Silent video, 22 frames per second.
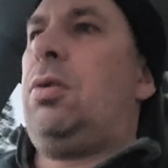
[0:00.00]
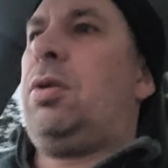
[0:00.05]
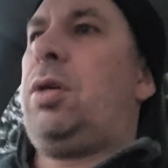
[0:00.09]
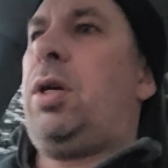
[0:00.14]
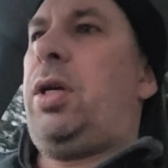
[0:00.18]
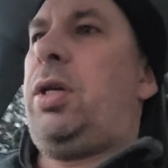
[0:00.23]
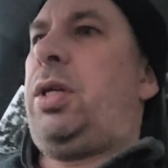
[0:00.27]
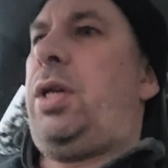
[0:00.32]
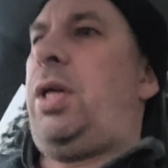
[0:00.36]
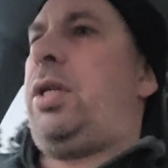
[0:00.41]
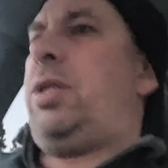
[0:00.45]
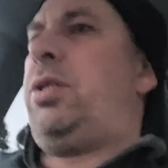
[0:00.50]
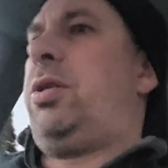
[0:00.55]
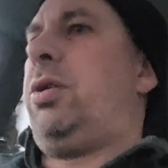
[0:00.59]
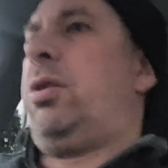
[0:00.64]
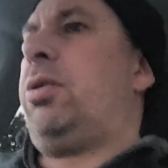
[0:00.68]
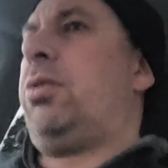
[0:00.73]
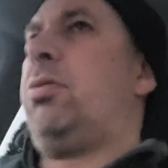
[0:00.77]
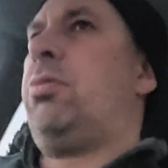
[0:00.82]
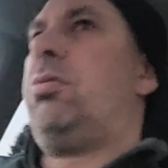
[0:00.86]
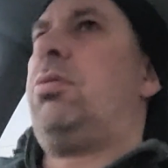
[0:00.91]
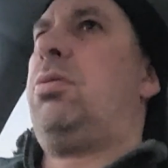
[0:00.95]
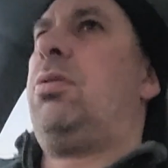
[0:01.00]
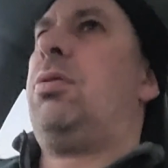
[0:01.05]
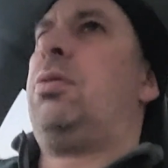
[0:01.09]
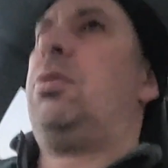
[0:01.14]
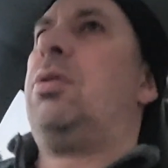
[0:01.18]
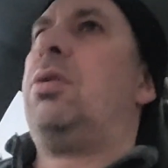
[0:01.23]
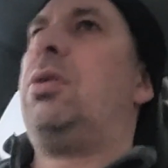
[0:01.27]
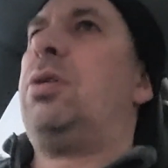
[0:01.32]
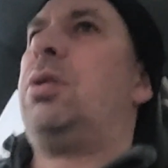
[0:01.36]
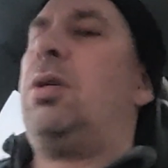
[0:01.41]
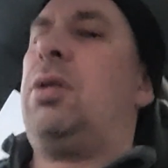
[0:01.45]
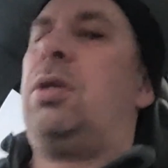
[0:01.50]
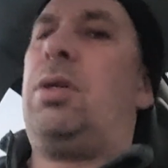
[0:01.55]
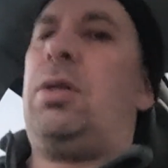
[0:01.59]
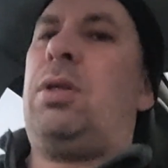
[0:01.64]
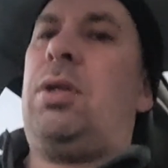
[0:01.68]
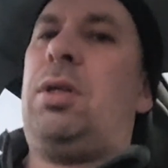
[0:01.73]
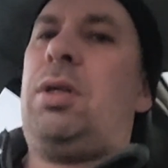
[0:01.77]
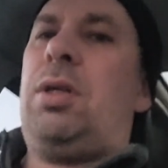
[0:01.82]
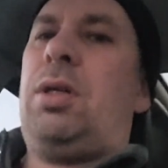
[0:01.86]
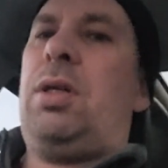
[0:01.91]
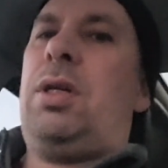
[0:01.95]
Okay, day two.
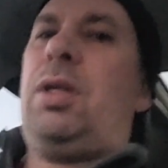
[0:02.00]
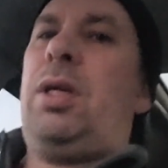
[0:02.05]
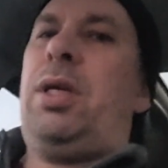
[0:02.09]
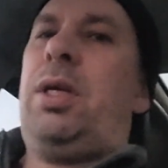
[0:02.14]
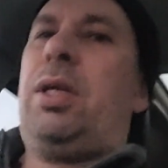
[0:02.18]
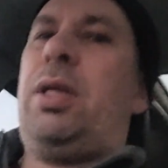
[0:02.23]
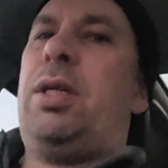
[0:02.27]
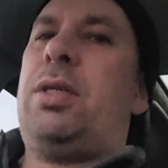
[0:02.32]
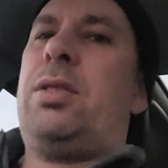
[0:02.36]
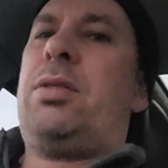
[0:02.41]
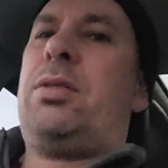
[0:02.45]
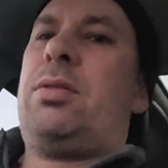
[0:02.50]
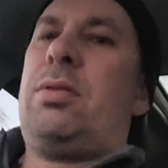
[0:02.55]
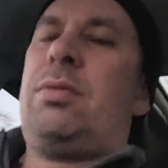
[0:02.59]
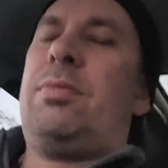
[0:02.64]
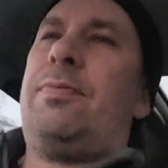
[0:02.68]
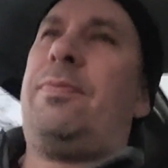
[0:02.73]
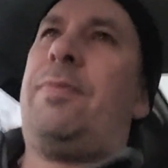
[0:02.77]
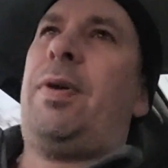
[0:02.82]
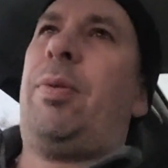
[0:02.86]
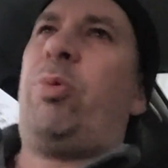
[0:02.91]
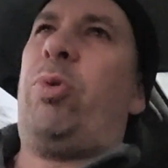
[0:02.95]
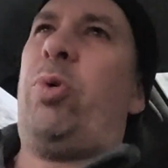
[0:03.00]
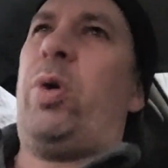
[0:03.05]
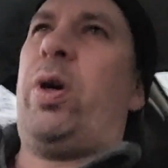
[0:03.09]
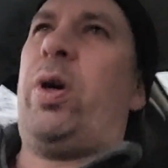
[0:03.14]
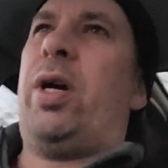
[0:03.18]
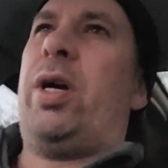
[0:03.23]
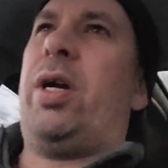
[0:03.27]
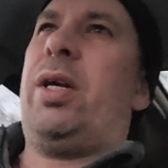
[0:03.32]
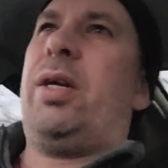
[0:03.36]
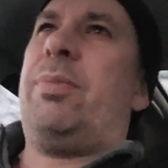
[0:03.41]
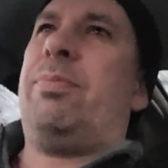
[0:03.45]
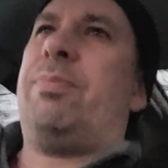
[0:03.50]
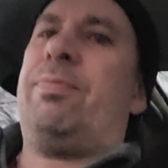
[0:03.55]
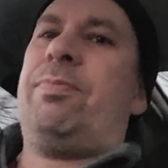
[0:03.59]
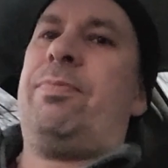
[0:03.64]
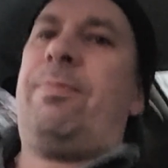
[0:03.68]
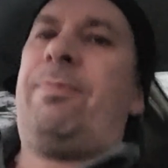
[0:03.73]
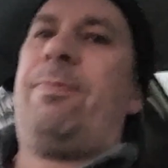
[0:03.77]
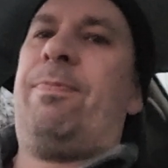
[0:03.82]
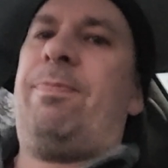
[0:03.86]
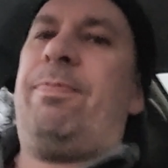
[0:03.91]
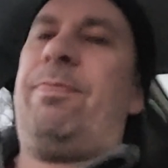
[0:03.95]
It is February
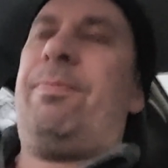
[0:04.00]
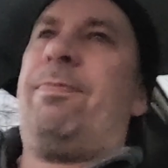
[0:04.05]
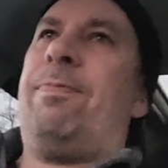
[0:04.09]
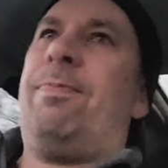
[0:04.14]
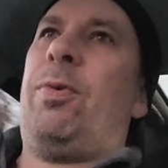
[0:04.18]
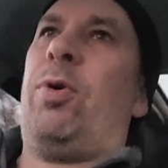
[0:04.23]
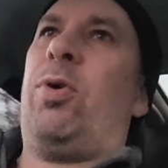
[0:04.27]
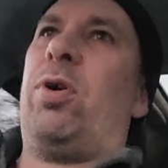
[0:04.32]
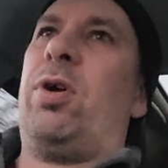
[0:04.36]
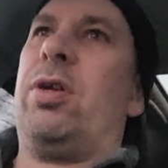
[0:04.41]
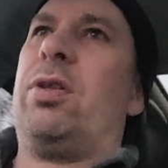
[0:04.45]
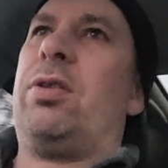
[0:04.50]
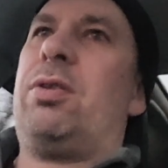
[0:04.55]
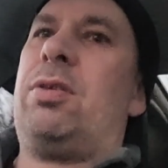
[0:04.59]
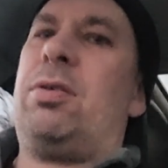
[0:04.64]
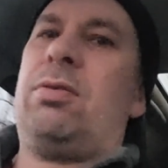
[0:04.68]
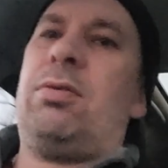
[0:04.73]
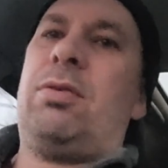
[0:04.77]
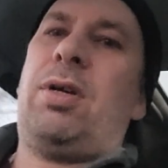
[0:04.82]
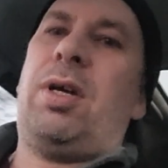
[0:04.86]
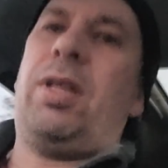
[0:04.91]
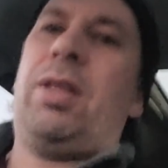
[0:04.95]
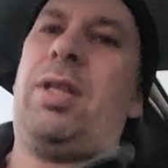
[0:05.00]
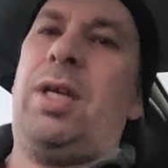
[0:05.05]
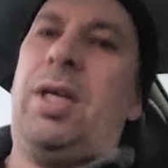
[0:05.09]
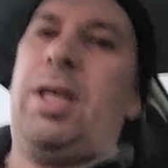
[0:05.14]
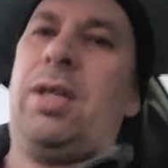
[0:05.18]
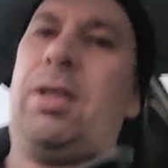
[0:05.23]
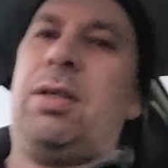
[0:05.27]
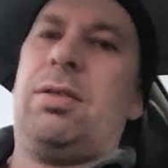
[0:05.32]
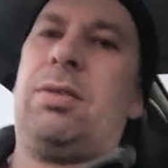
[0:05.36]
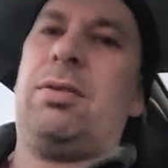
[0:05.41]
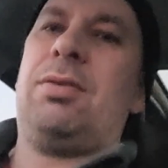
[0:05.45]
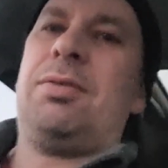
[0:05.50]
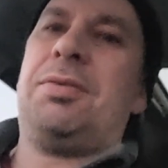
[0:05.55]
fourth, I think.